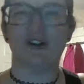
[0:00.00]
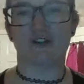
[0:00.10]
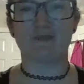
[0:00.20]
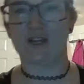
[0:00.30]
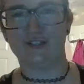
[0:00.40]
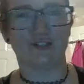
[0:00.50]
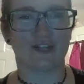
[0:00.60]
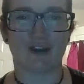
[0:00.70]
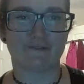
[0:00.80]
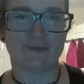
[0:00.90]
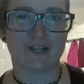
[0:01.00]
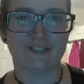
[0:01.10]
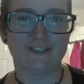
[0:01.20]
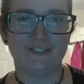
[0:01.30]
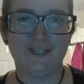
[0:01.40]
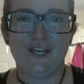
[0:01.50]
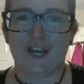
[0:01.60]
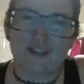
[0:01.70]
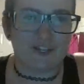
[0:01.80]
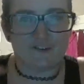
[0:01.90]
all your money to the government,
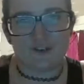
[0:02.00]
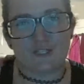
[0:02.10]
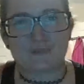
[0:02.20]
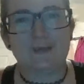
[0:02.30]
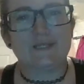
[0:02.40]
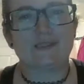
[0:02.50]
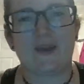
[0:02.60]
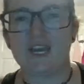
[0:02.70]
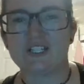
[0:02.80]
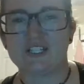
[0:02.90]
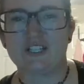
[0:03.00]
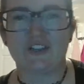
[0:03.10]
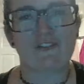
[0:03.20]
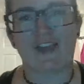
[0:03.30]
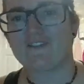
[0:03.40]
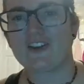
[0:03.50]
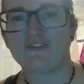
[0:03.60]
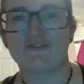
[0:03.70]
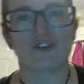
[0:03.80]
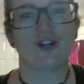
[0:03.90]
and you live in a small space, and you don't have any
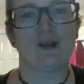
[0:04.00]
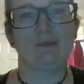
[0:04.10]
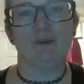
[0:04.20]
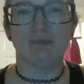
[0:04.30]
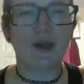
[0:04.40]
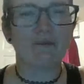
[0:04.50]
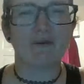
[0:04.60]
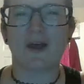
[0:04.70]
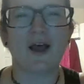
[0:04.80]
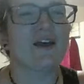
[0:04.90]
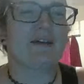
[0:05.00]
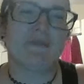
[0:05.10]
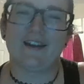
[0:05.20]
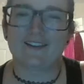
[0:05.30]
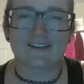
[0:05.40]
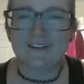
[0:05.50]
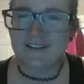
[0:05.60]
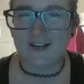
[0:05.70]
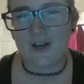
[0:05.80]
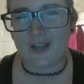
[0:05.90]
freedom, and blah blah blah. And I'm like,
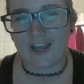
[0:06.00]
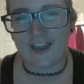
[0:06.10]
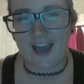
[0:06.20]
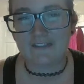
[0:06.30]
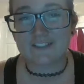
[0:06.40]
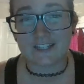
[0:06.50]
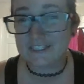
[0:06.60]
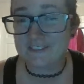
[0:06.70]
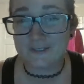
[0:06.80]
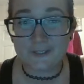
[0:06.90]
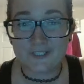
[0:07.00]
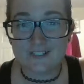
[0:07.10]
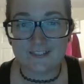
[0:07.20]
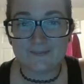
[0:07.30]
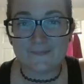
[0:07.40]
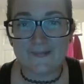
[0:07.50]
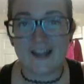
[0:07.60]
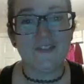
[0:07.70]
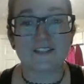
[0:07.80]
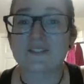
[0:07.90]
okay, I've studied socialism,
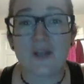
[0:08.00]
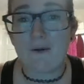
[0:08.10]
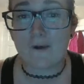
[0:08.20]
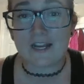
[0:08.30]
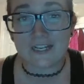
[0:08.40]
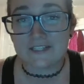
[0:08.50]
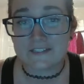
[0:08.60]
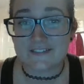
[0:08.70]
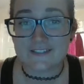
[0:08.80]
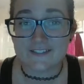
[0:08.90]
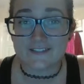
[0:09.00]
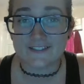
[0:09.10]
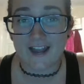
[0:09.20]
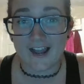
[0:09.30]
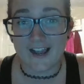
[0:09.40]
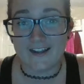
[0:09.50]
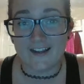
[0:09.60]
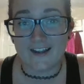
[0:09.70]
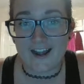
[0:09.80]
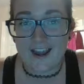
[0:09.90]
and that's not what it is. And